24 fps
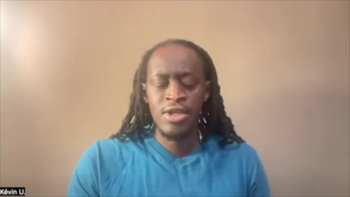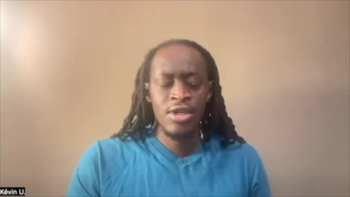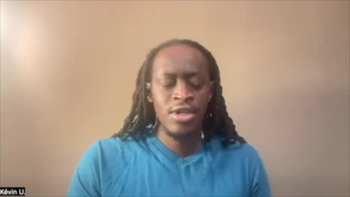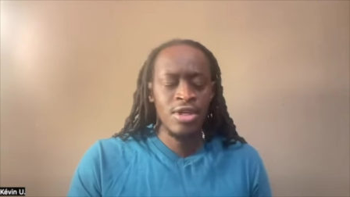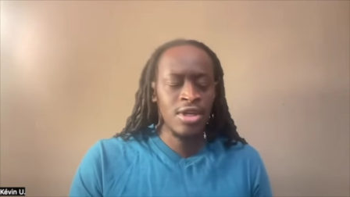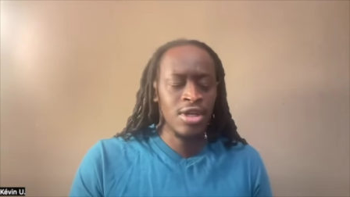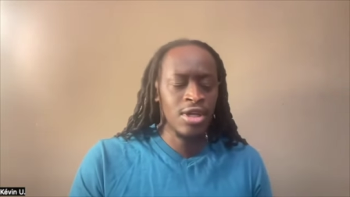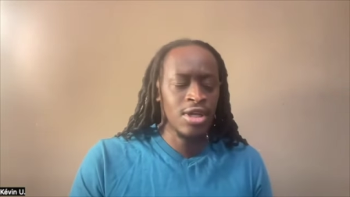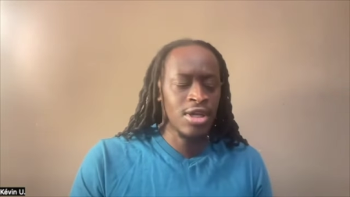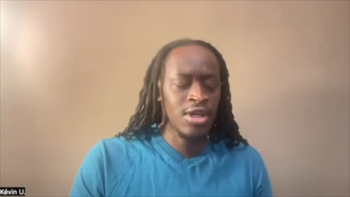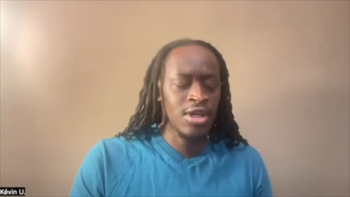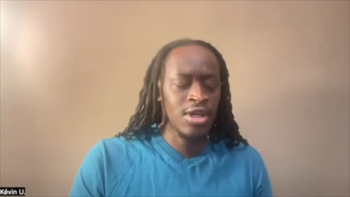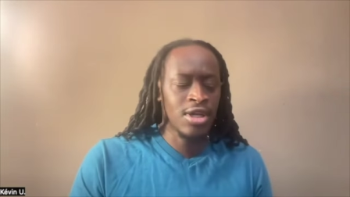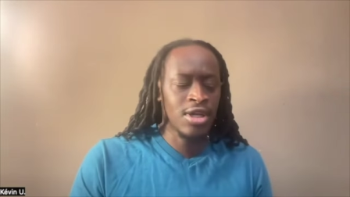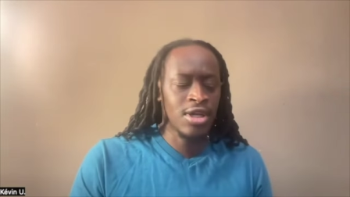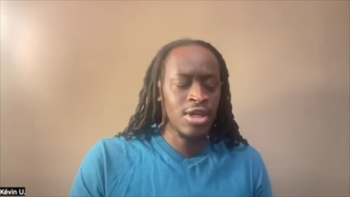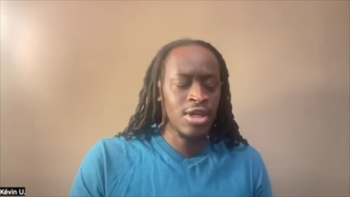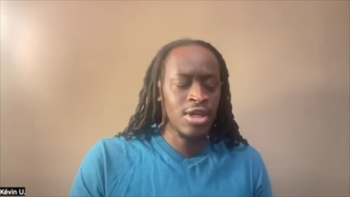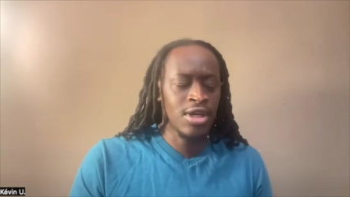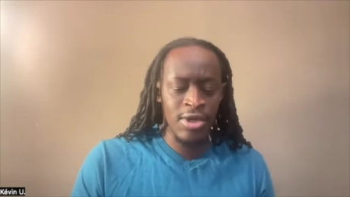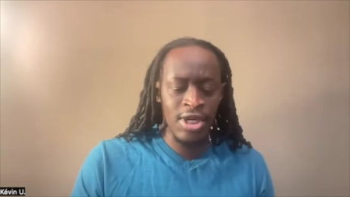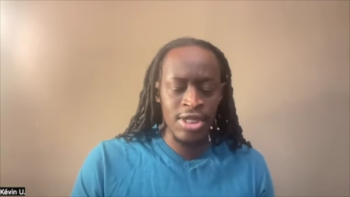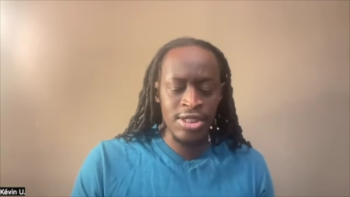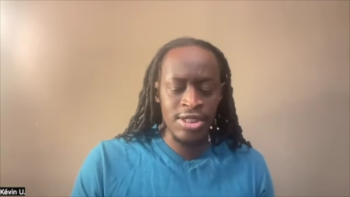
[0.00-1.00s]
And I'm
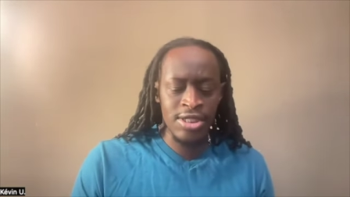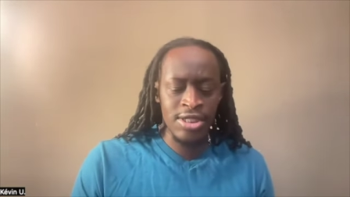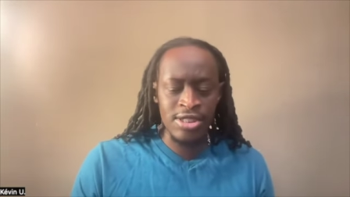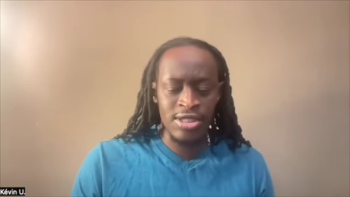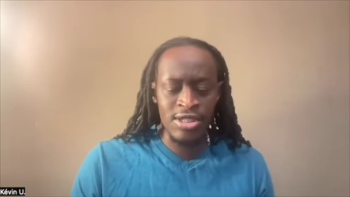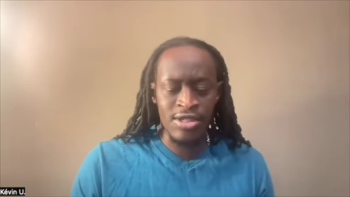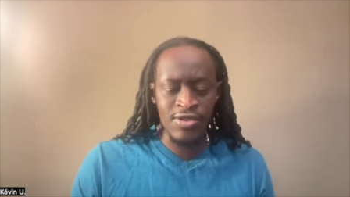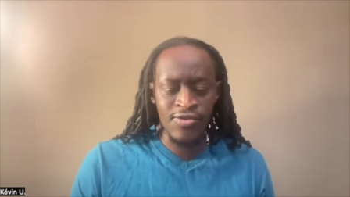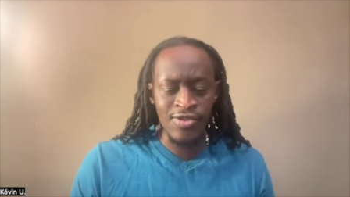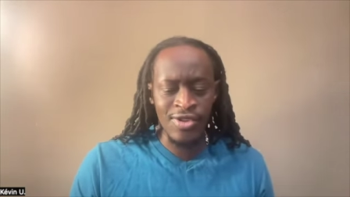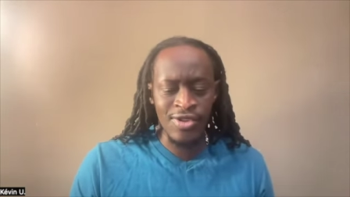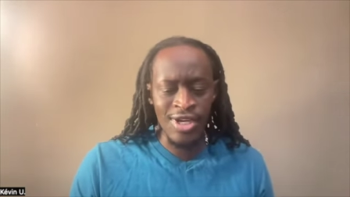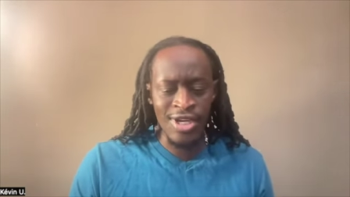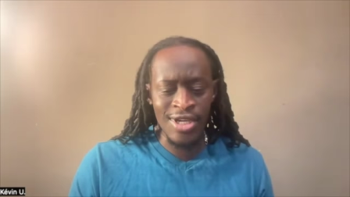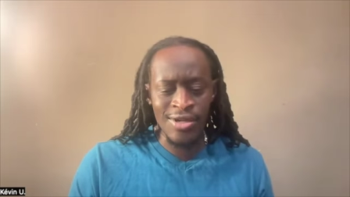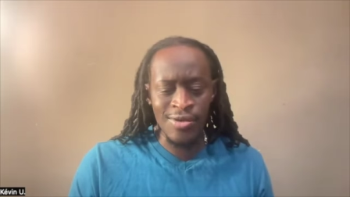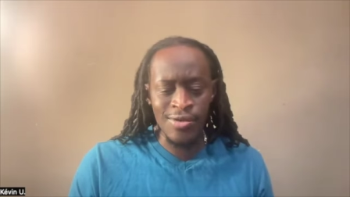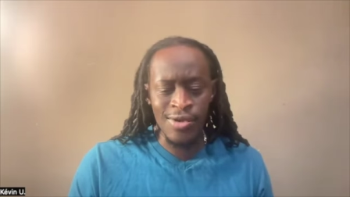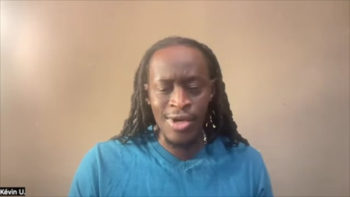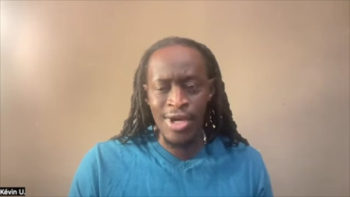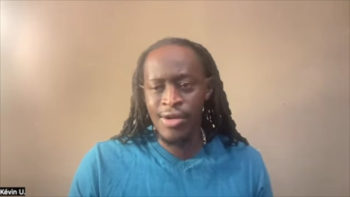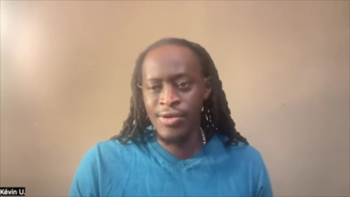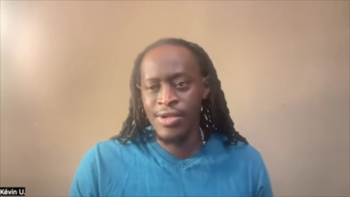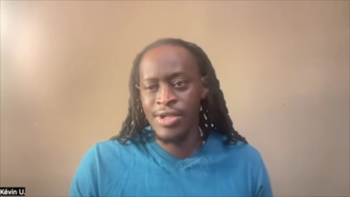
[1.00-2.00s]
thinking to myself, like,
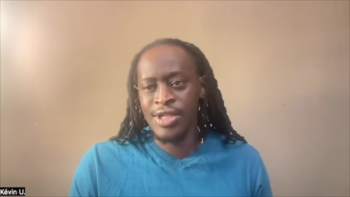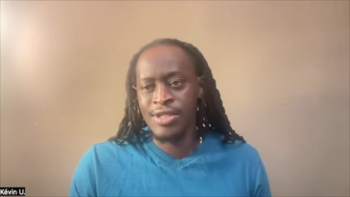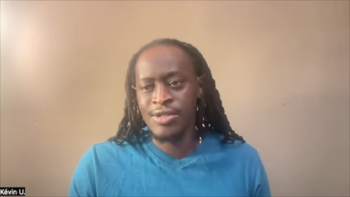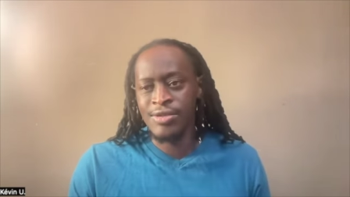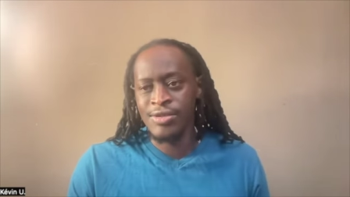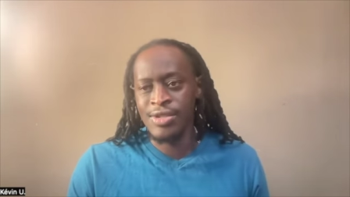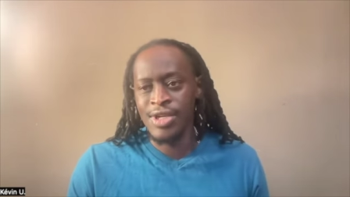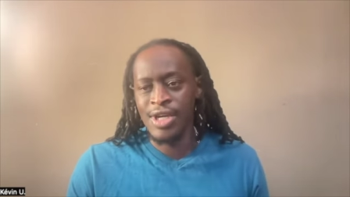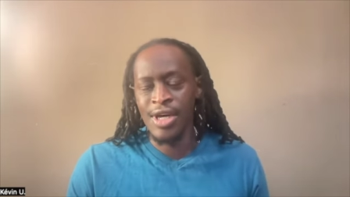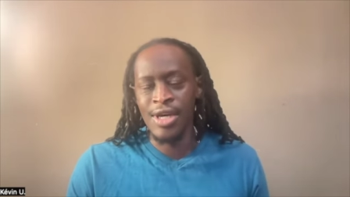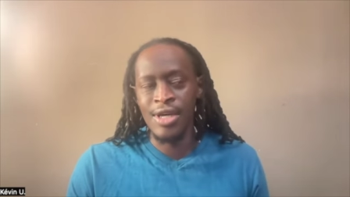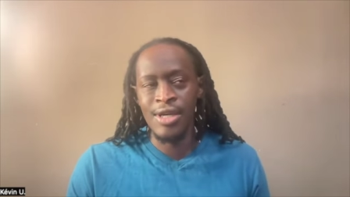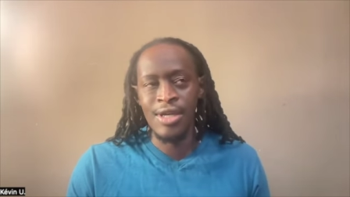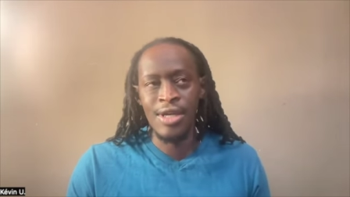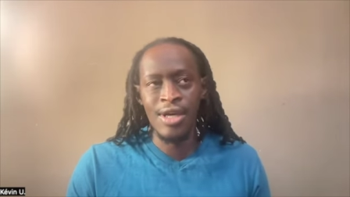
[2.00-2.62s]
why would I do that?